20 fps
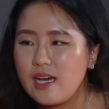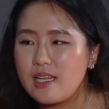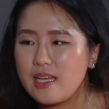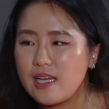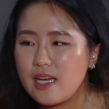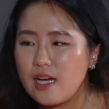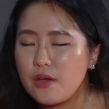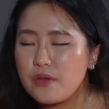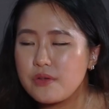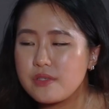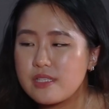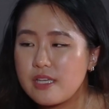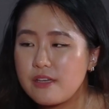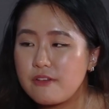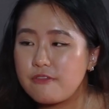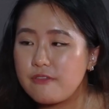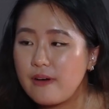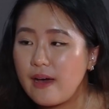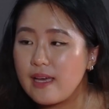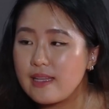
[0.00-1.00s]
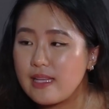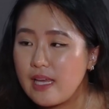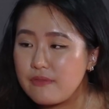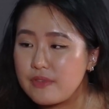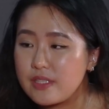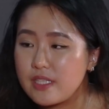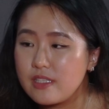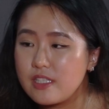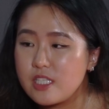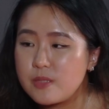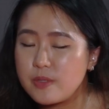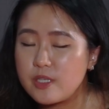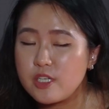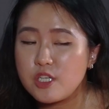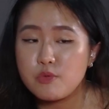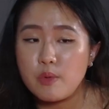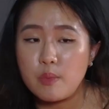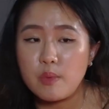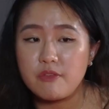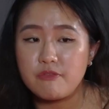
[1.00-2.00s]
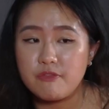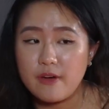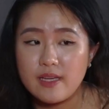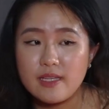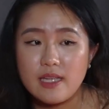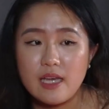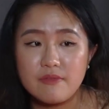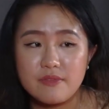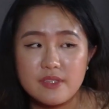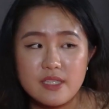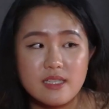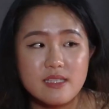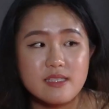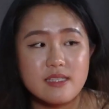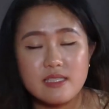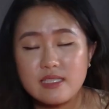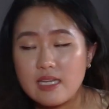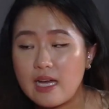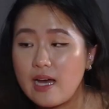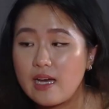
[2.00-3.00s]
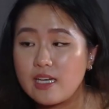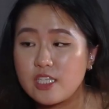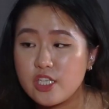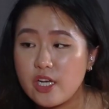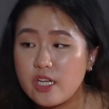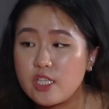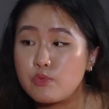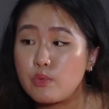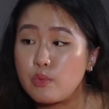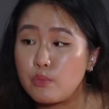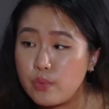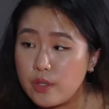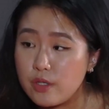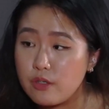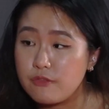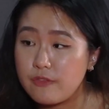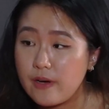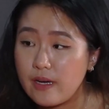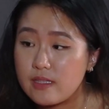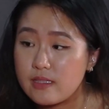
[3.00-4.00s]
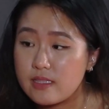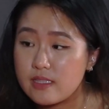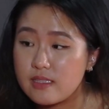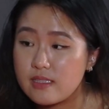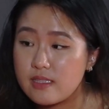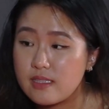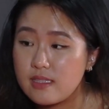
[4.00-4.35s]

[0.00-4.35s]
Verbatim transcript: I like how you say find evidence because when we find evidence. evidence. there's a higher chance we will find it.